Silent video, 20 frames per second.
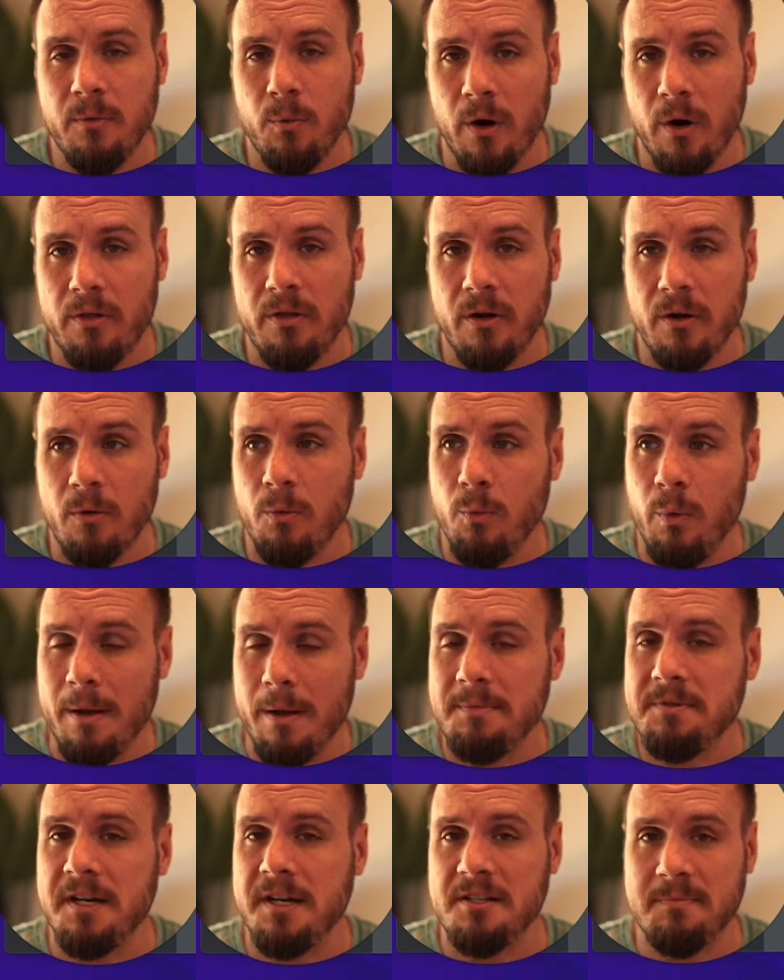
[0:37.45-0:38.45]
where their
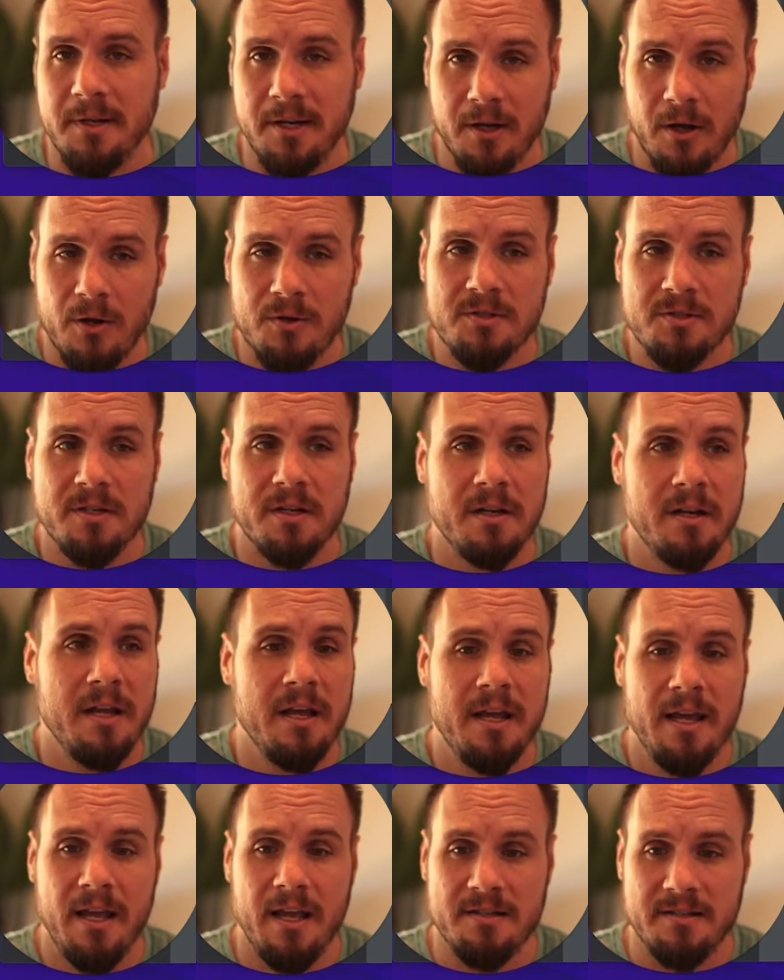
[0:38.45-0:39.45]
website is being hosted
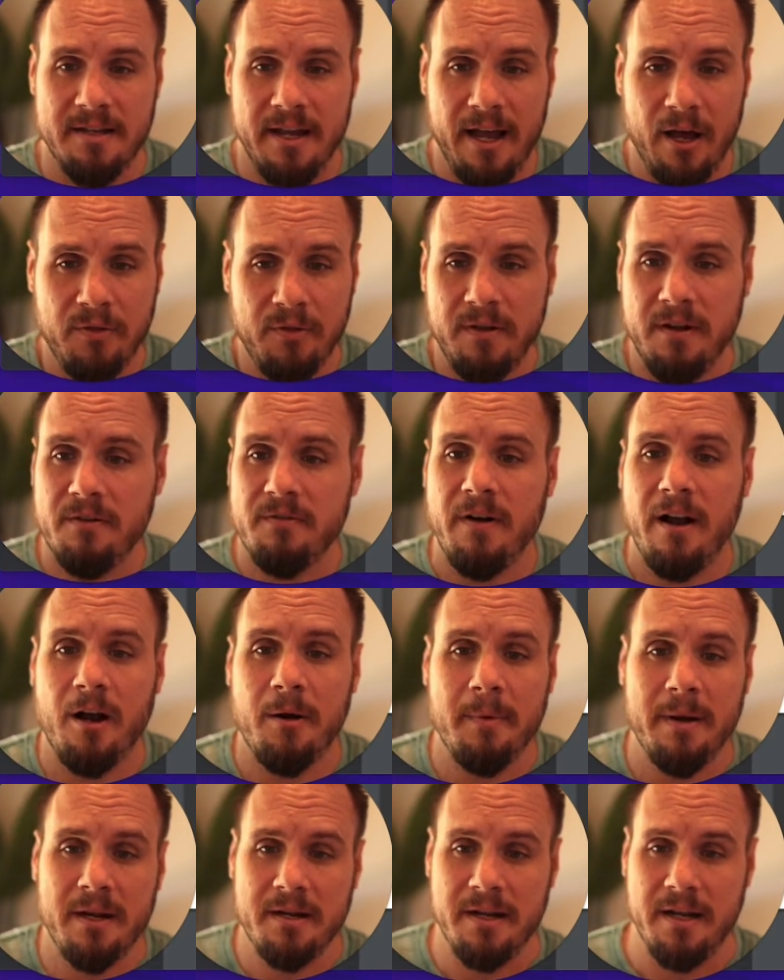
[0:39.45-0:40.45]
is a healthy
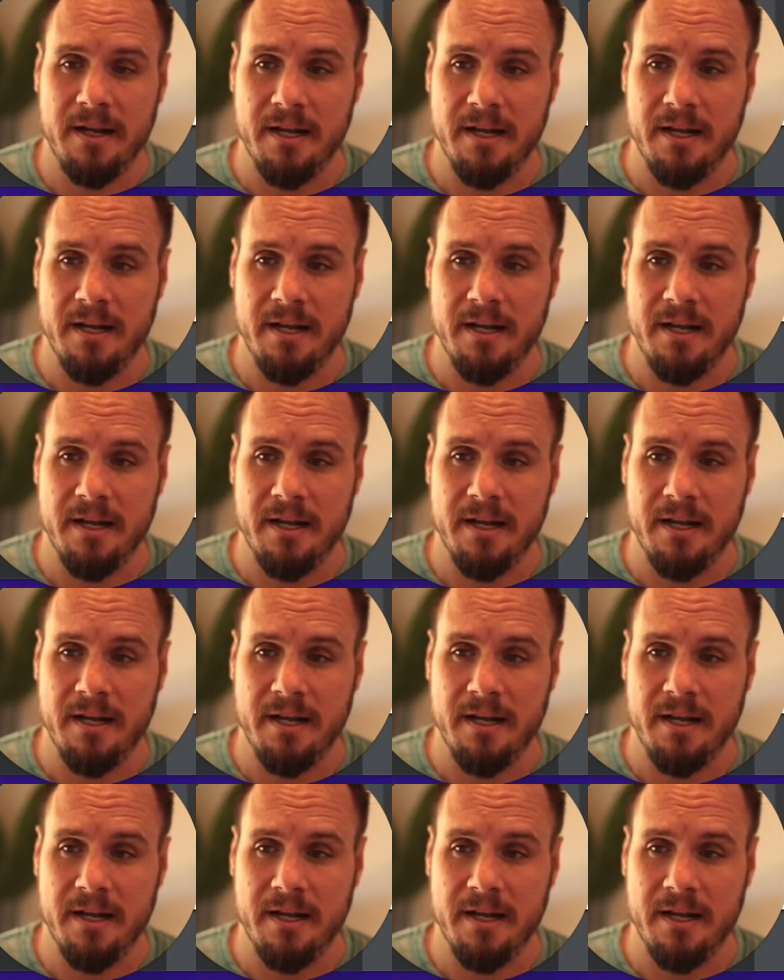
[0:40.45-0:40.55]
environment.